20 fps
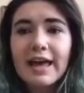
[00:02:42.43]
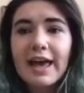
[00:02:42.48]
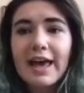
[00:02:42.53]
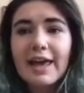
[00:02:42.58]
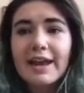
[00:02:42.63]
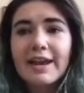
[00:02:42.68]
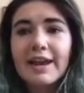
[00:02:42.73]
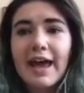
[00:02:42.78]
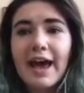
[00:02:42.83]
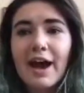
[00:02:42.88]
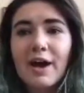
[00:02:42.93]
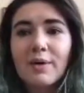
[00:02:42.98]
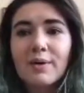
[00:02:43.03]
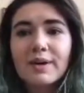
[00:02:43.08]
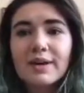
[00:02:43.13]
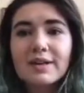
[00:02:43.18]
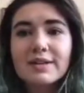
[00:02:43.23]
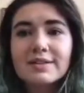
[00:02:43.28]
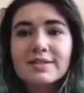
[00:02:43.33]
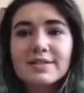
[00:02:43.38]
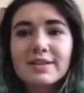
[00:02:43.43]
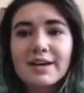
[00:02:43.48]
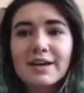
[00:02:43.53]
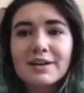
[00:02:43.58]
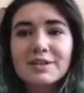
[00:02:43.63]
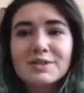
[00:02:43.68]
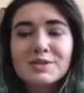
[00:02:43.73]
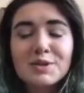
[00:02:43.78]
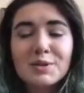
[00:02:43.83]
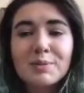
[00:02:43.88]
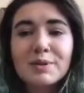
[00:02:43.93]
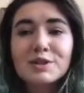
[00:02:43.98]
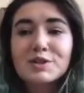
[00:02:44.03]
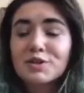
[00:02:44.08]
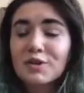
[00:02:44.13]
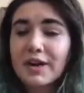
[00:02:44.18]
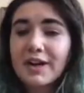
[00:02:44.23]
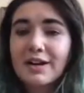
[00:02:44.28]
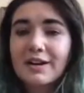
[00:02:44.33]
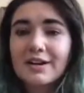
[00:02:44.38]
and now it's so much
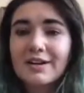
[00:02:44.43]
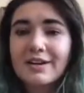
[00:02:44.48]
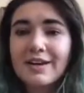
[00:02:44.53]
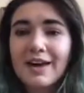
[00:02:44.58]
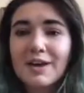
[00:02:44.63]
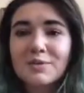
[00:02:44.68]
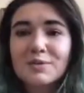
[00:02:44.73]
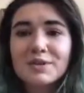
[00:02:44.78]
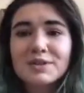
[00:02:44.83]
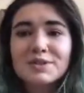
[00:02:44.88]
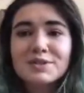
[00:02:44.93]
greater, and we're